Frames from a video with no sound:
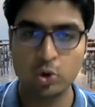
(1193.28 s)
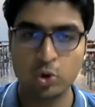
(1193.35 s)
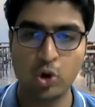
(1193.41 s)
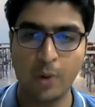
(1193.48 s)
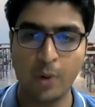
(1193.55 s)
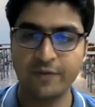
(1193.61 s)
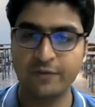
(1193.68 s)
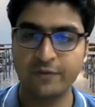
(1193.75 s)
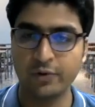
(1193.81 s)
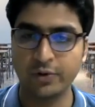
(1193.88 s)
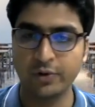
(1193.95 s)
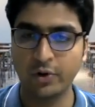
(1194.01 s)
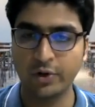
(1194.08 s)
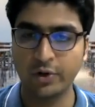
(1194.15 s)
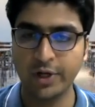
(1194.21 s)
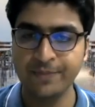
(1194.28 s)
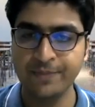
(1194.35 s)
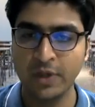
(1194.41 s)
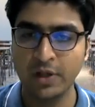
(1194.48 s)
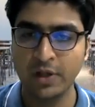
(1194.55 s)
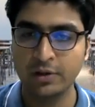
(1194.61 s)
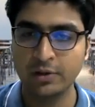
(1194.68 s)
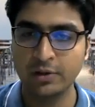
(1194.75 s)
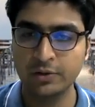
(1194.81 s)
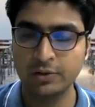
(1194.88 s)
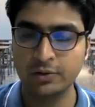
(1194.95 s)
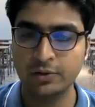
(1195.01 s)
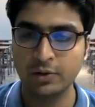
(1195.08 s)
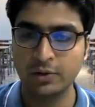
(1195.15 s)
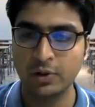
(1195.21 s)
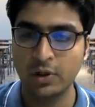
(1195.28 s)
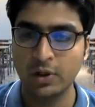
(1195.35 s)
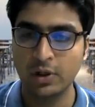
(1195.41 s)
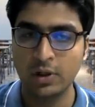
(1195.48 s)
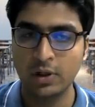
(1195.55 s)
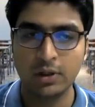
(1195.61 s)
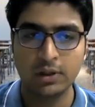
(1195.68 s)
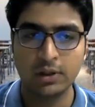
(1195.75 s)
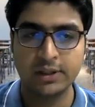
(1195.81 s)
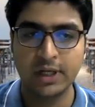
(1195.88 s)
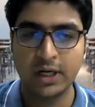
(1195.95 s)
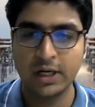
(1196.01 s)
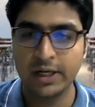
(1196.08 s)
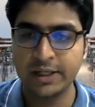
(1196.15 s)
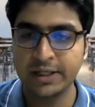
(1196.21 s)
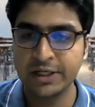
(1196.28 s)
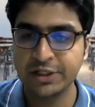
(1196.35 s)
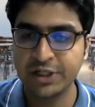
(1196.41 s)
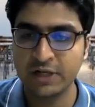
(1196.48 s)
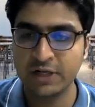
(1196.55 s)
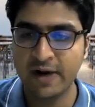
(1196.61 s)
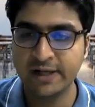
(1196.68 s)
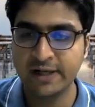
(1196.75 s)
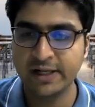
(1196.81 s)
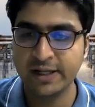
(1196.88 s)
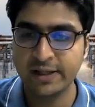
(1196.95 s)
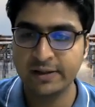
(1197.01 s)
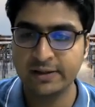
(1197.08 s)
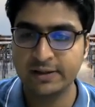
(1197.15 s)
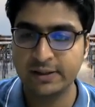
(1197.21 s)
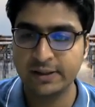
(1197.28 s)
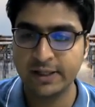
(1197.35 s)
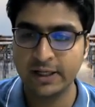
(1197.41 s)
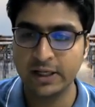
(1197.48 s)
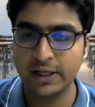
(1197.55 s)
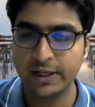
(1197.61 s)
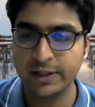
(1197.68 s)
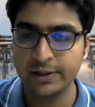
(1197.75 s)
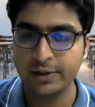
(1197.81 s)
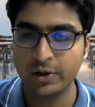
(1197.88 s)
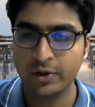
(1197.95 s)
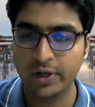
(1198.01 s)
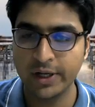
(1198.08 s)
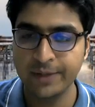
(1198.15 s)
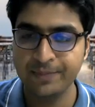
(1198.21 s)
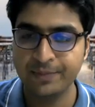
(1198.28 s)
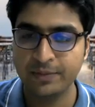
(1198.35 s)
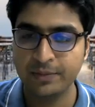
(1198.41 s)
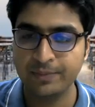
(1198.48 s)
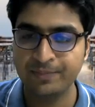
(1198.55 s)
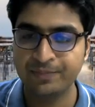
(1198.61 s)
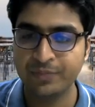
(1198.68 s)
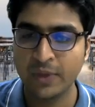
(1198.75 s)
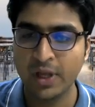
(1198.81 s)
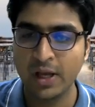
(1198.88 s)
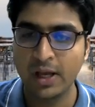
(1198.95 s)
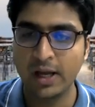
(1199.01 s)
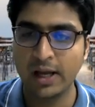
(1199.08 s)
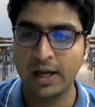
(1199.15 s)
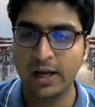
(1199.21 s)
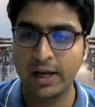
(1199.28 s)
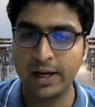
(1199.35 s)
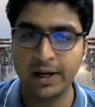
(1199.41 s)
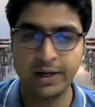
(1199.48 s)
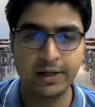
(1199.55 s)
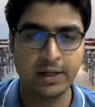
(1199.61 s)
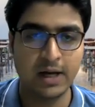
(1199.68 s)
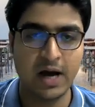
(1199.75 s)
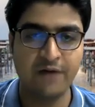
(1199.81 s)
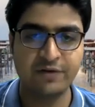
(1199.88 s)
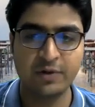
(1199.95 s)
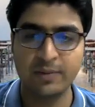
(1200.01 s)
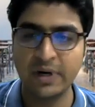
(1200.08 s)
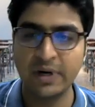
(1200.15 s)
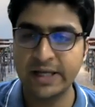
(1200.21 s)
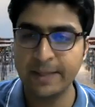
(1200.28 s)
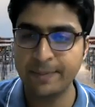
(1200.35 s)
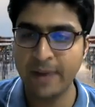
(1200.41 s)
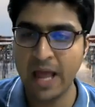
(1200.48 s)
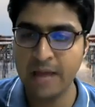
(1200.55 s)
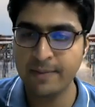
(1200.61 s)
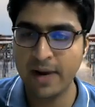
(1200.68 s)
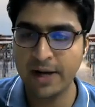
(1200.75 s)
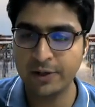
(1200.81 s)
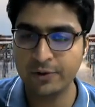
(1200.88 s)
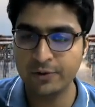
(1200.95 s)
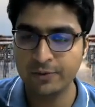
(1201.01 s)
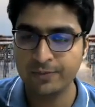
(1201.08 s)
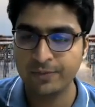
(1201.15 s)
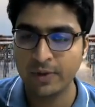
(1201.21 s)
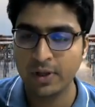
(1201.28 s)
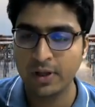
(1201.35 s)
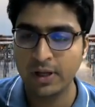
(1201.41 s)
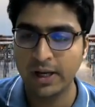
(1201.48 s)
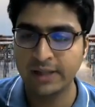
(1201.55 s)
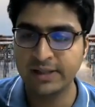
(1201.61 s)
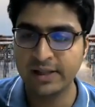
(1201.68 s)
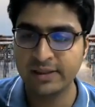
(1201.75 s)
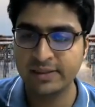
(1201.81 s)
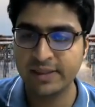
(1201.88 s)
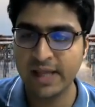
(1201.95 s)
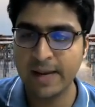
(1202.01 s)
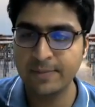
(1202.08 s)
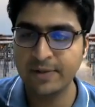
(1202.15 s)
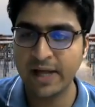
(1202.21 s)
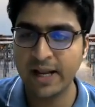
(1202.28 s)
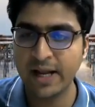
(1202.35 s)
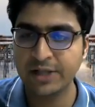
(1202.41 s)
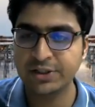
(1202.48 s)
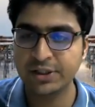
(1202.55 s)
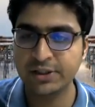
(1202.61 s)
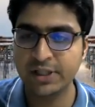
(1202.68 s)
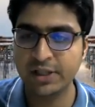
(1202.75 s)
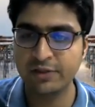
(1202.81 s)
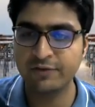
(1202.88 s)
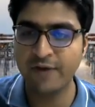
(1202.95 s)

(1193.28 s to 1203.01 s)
2 comma 4. Okay, so the initial vector is still here. Okay, and after multiplying by 2, in the same direction, this